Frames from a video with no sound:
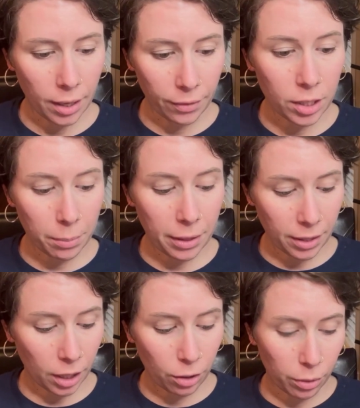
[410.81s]
Every time I
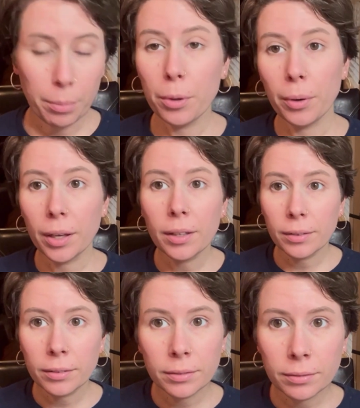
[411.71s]
think I know what I'm doing,
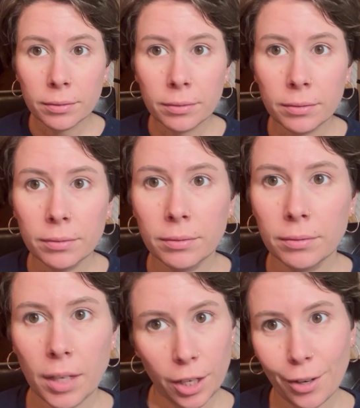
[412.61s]

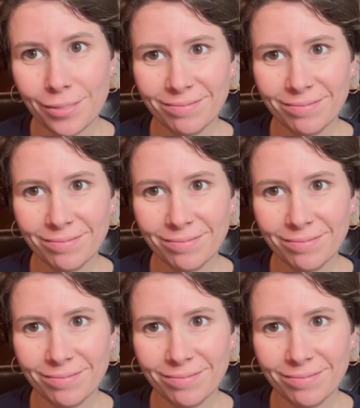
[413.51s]
I don't.